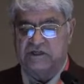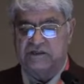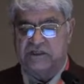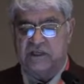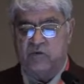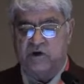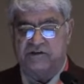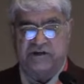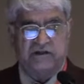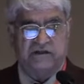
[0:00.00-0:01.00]
it is
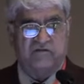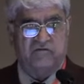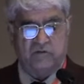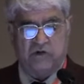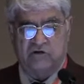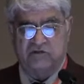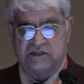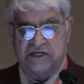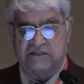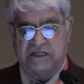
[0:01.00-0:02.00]
chemoattractant for
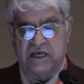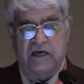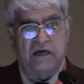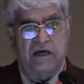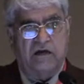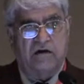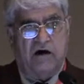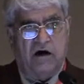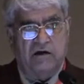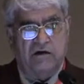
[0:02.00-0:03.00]
monocytes, and
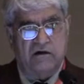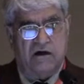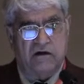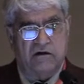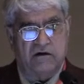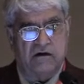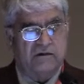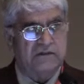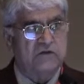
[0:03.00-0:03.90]
on and on and on.